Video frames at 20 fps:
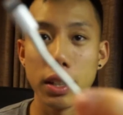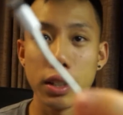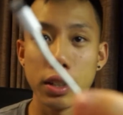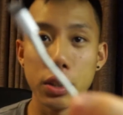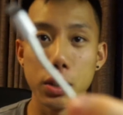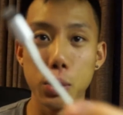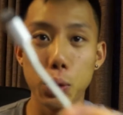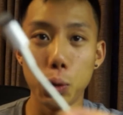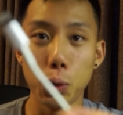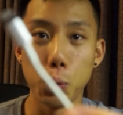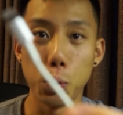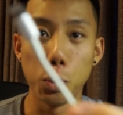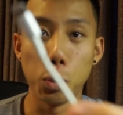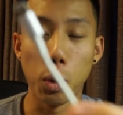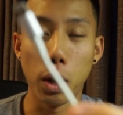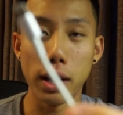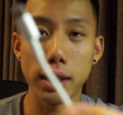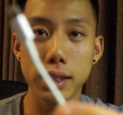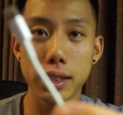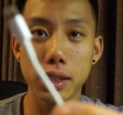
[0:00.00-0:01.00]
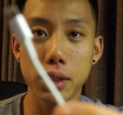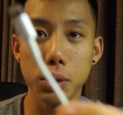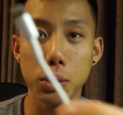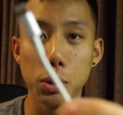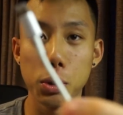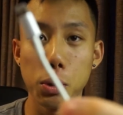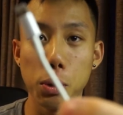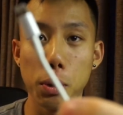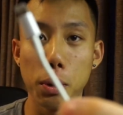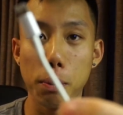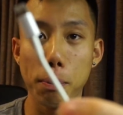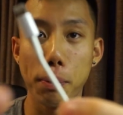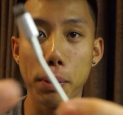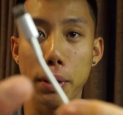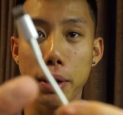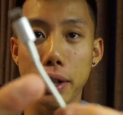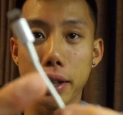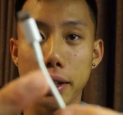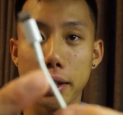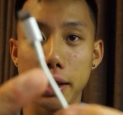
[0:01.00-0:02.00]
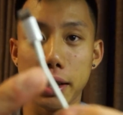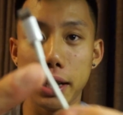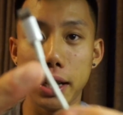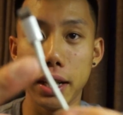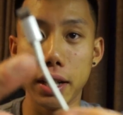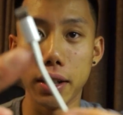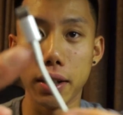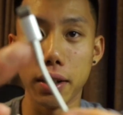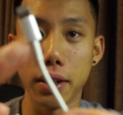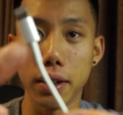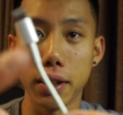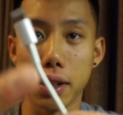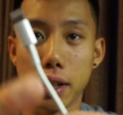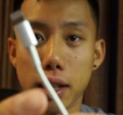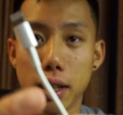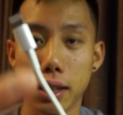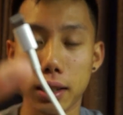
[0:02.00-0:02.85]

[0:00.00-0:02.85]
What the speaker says: You want to put it near